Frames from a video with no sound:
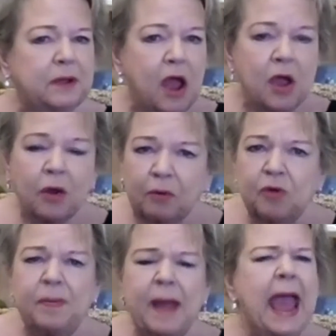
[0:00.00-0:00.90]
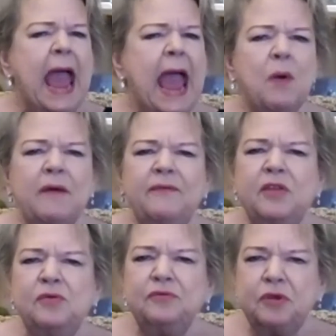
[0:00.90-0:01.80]
group, however you
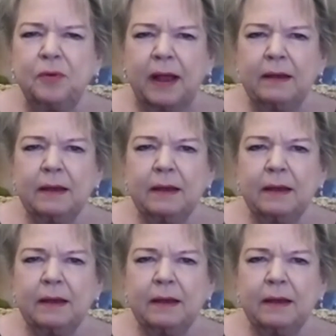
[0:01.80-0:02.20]
do it,